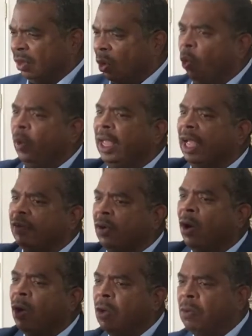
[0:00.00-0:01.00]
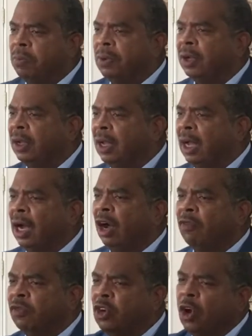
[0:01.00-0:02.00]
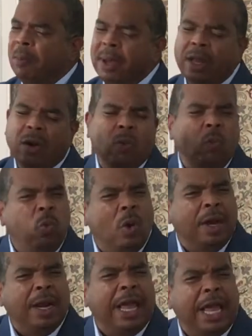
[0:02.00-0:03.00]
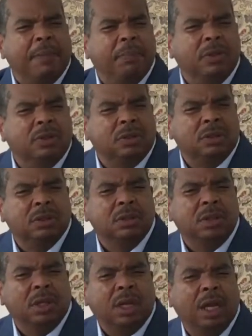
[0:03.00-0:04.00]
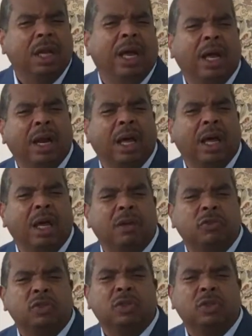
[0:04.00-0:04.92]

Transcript: we have hope of no matter what happens in our lives,